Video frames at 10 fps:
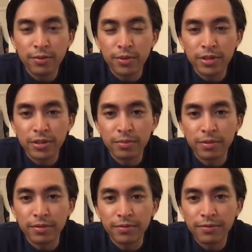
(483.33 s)
which should
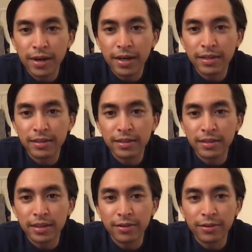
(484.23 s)
be fine
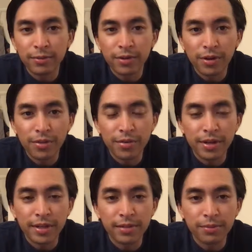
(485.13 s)
since I only work 3
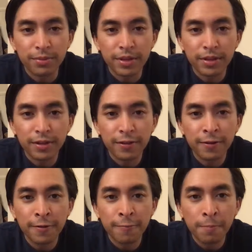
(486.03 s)
days a week
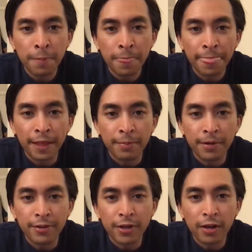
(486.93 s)
at
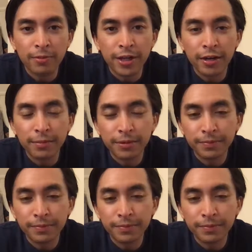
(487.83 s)
my job.